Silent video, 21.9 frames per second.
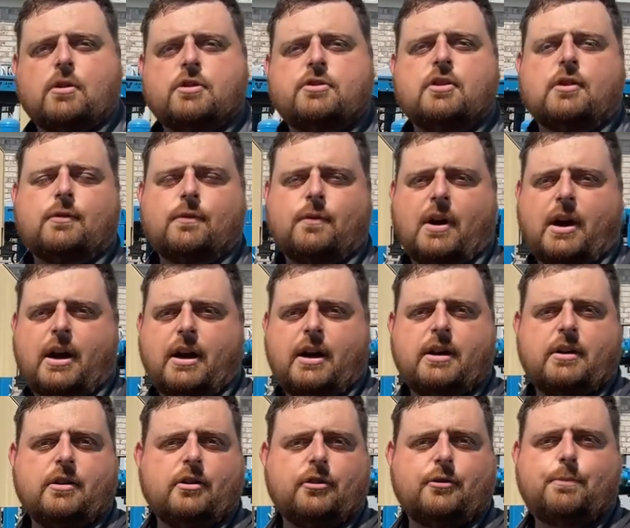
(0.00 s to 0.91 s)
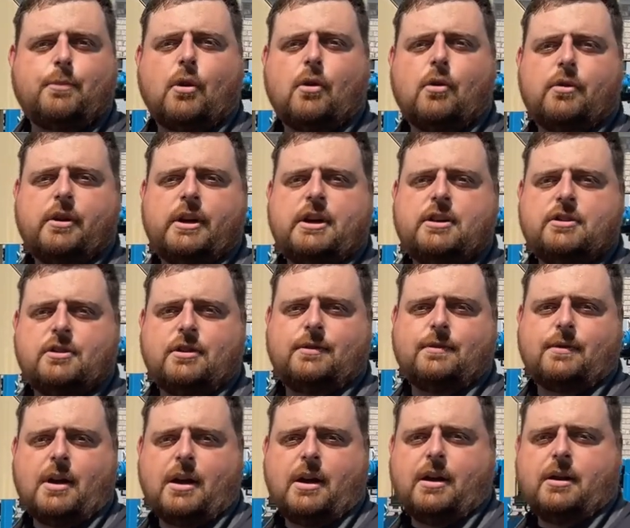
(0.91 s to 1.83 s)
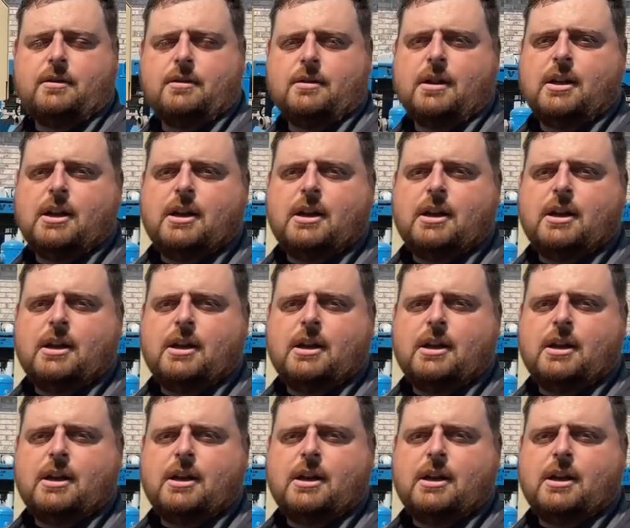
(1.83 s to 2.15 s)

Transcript: just fine, it was pulling just fine,